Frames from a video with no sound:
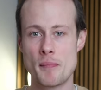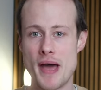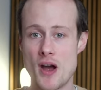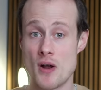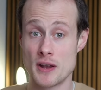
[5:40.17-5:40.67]

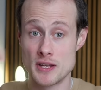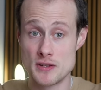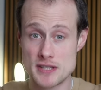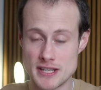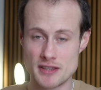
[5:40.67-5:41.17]
about
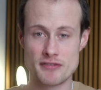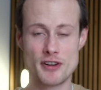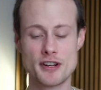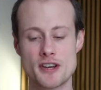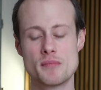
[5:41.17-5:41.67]
using the
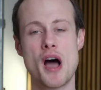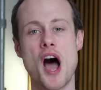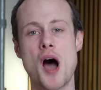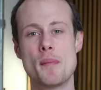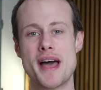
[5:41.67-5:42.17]
volume
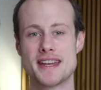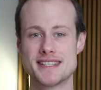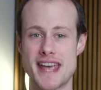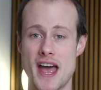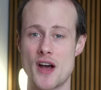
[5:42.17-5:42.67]
up and
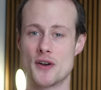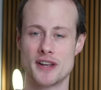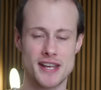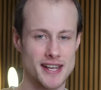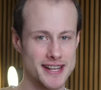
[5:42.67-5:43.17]
down.
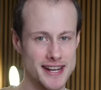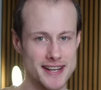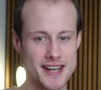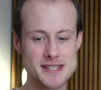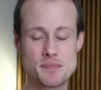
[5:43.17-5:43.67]
Get a
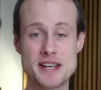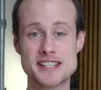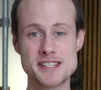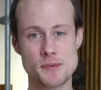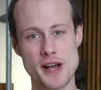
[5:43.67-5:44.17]
nice big
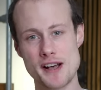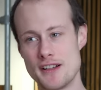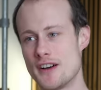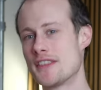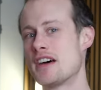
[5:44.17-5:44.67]

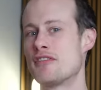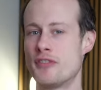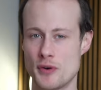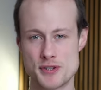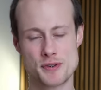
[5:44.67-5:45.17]
swell on that
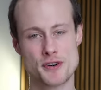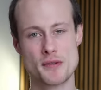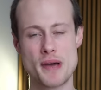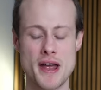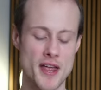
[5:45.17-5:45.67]
four draw
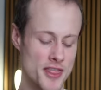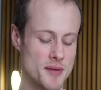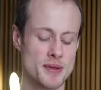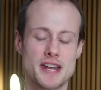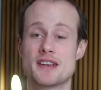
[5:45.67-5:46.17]
about at
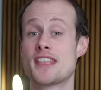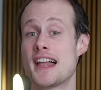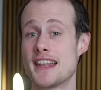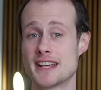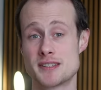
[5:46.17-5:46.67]
the beginning of
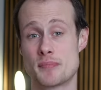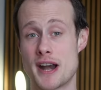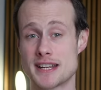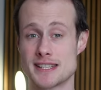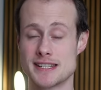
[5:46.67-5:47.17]
that lick to
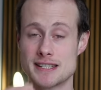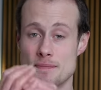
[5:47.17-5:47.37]
practice.